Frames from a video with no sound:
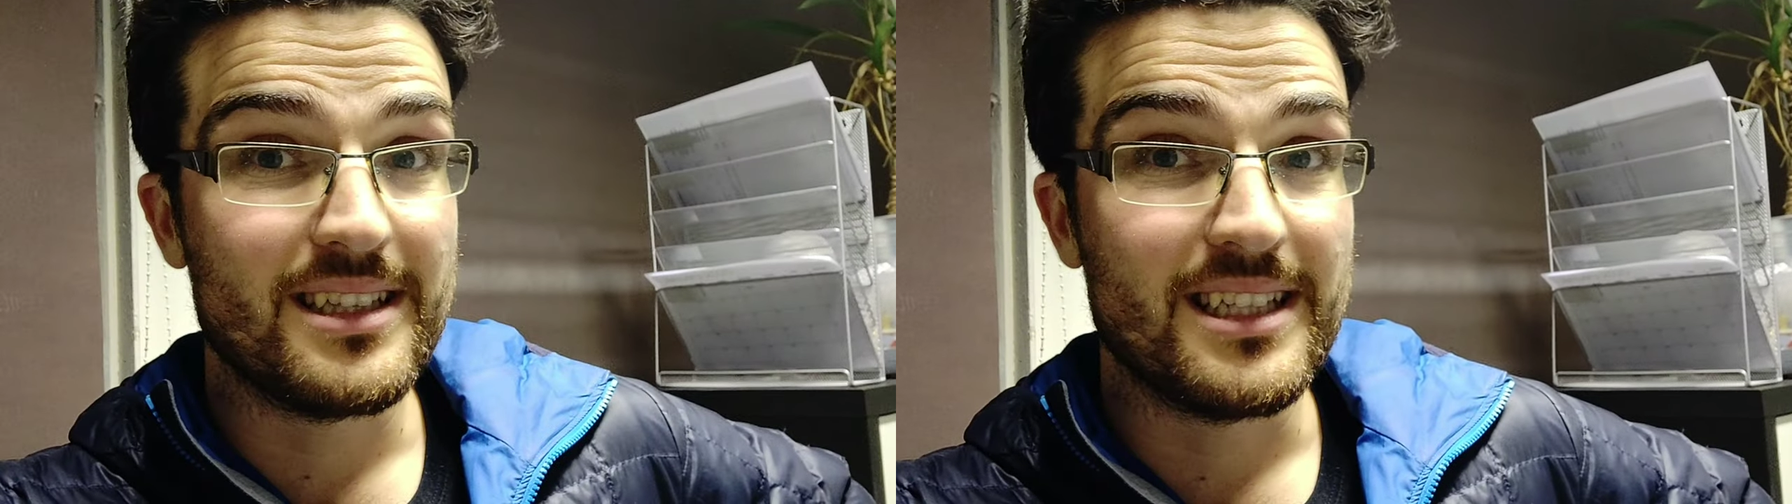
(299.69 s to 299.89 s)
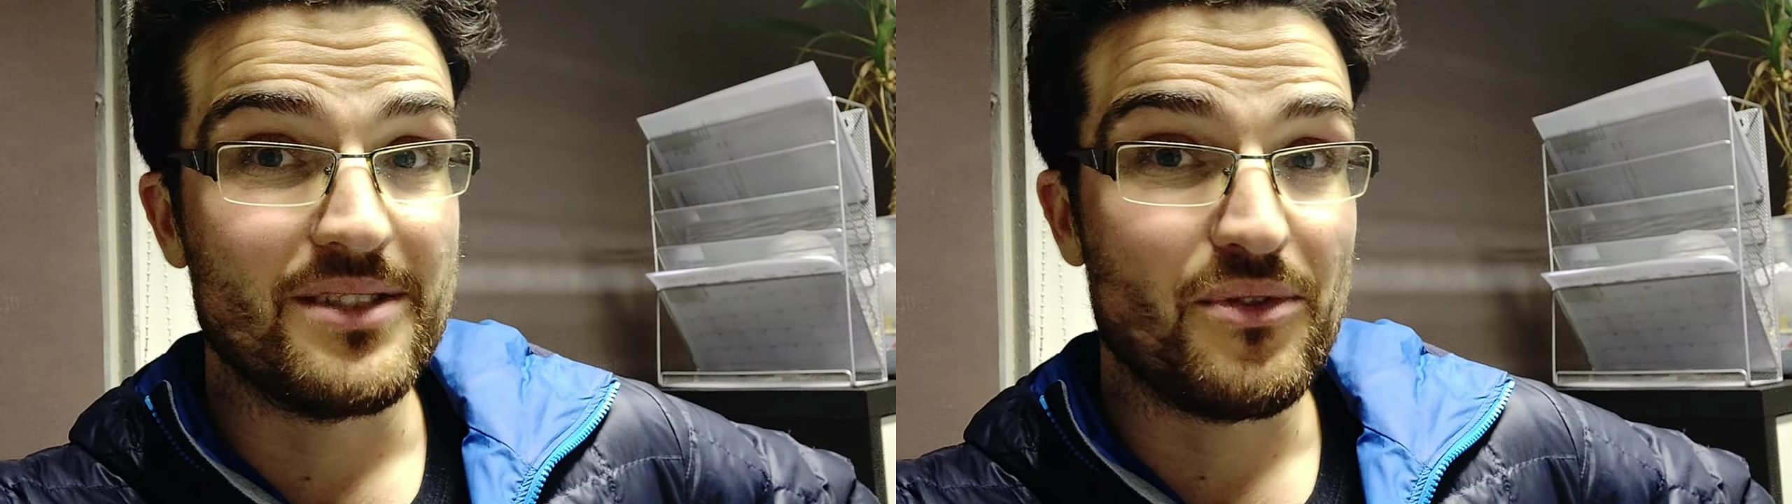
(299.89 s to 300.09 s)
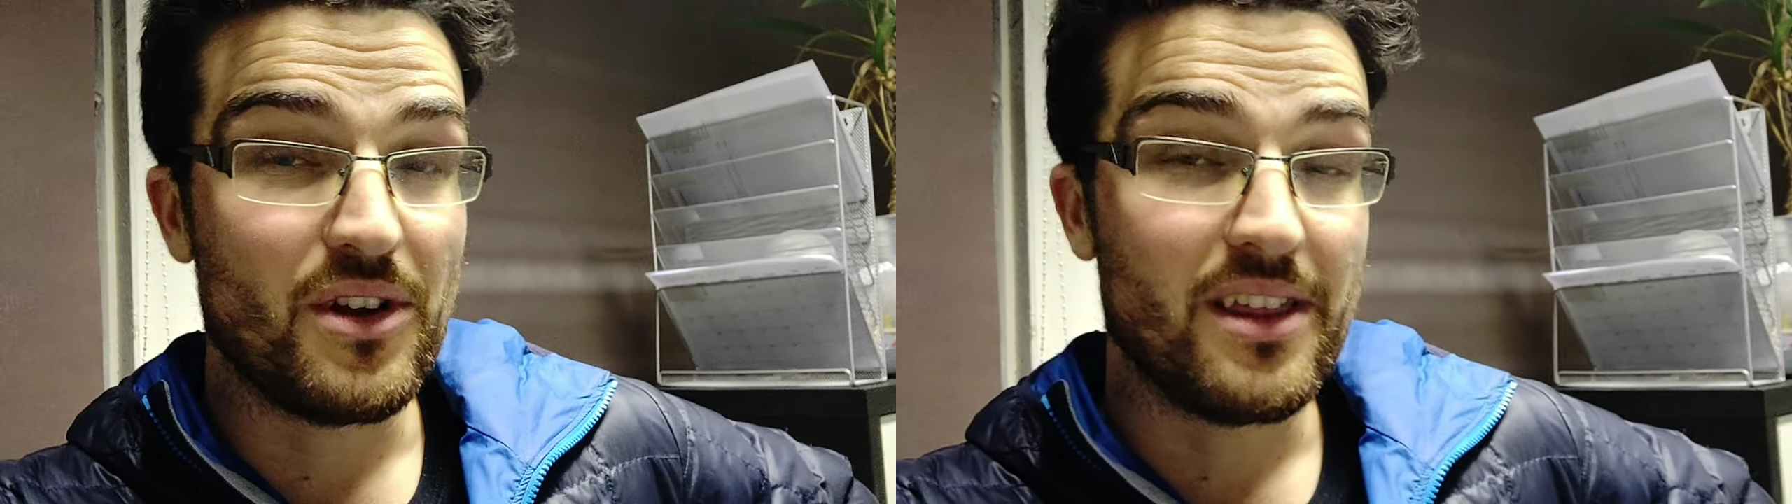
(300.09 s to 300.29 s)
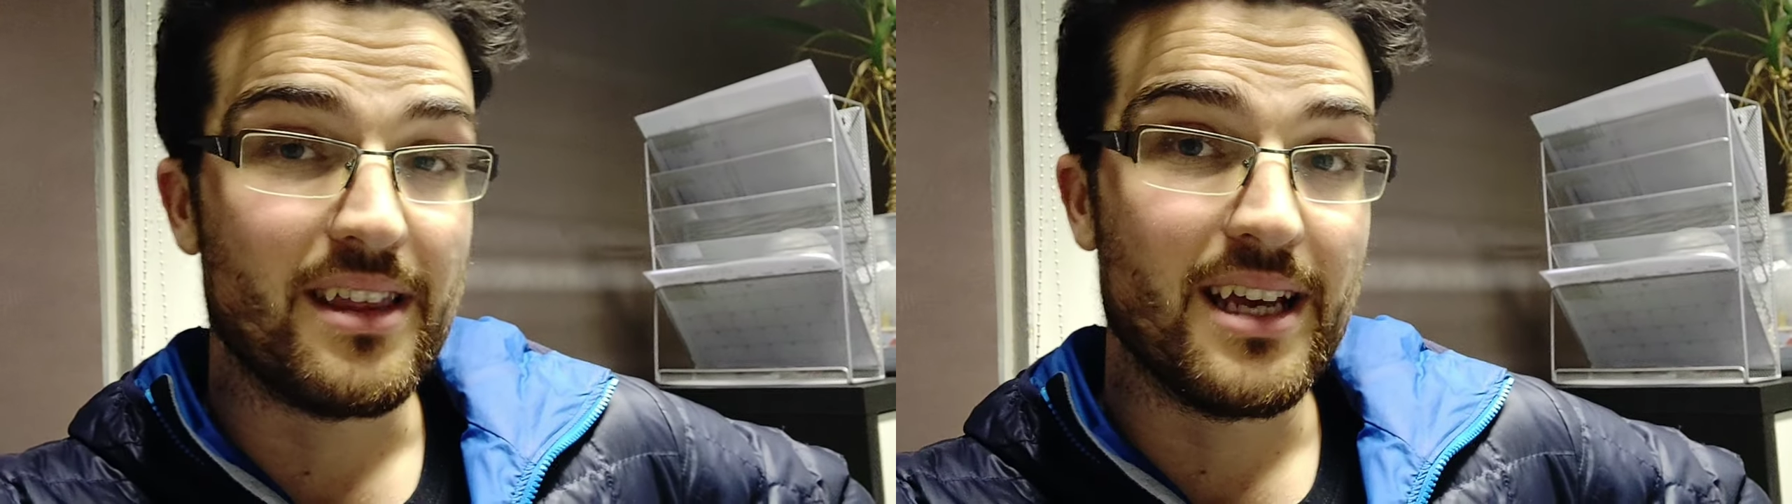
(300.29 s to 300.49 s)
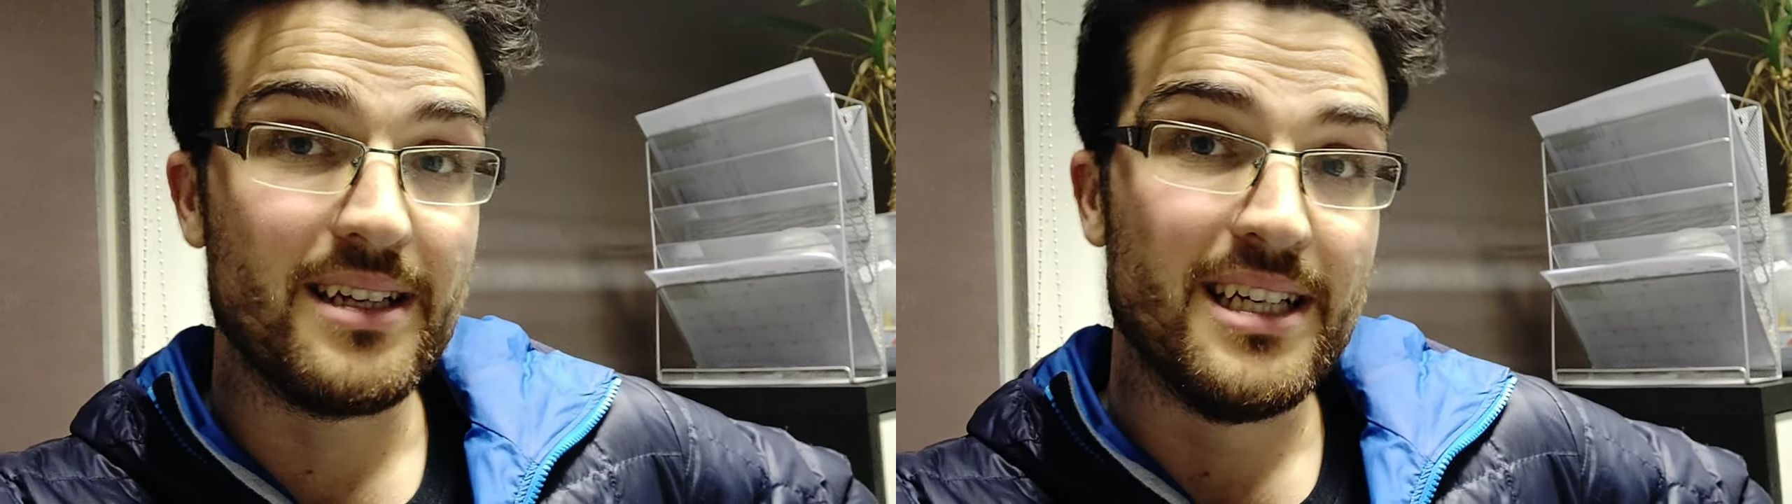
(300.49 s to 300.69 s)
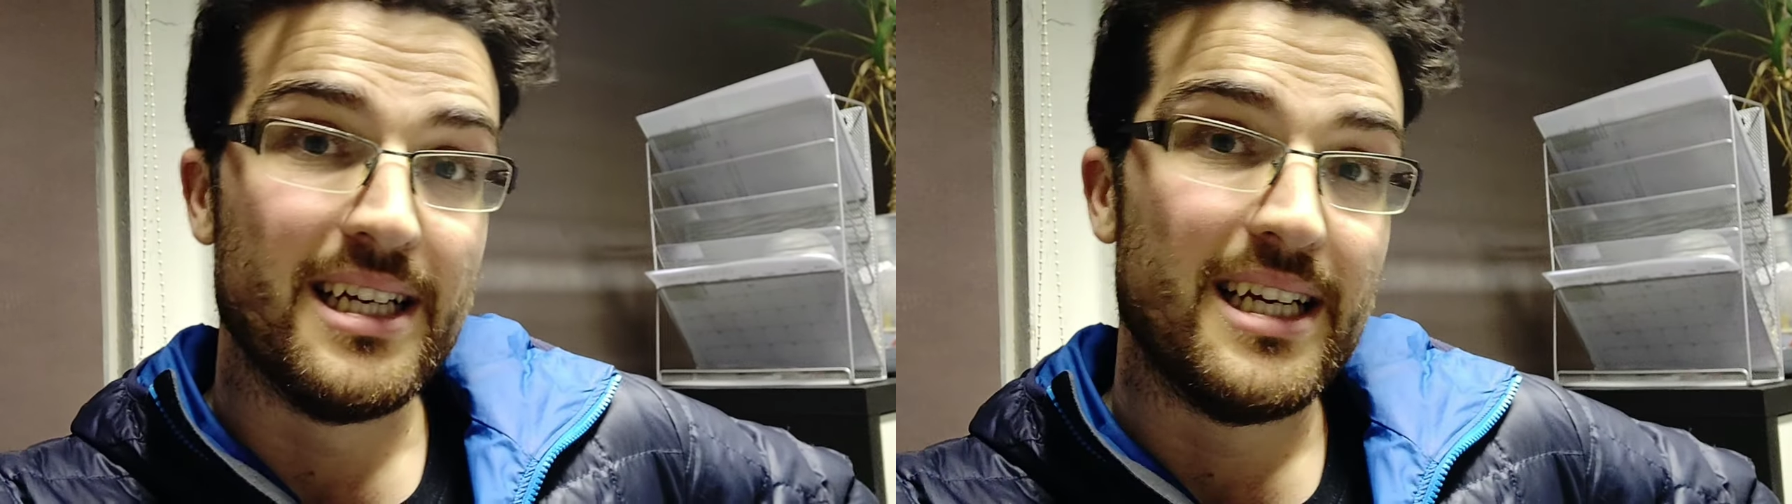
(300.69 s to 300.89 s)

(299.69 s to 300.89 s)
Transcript: this free thing,